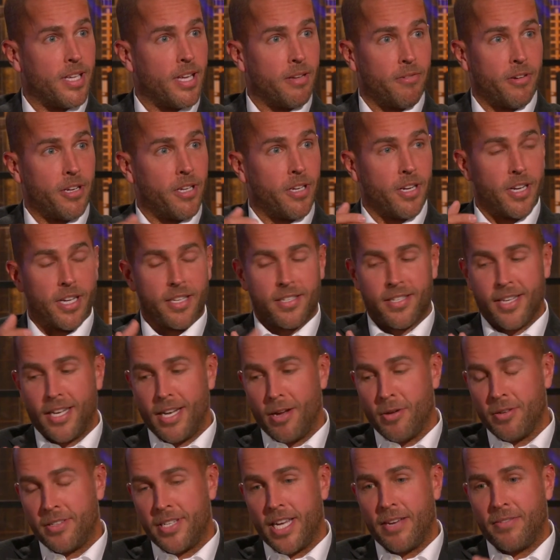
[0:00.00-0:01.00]
Really nice. And I
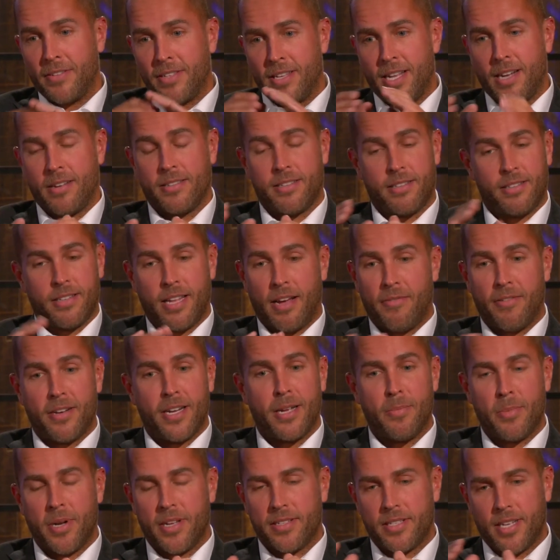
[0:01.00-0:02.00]
was there and I was loving it,
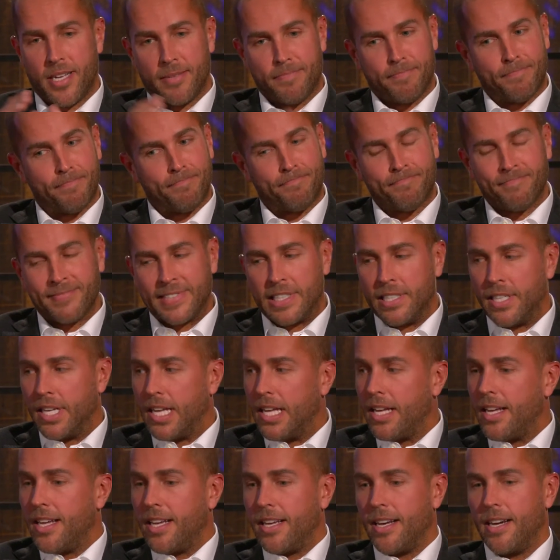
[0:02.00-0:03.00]
but I was like,
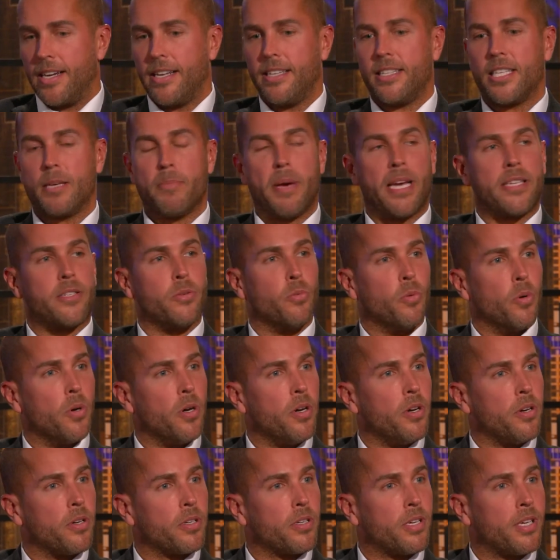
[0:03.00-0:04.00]
I need to get back to
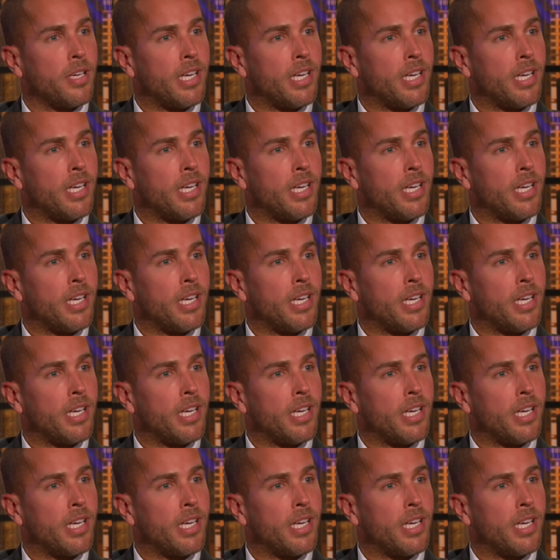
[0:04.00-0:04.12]
work.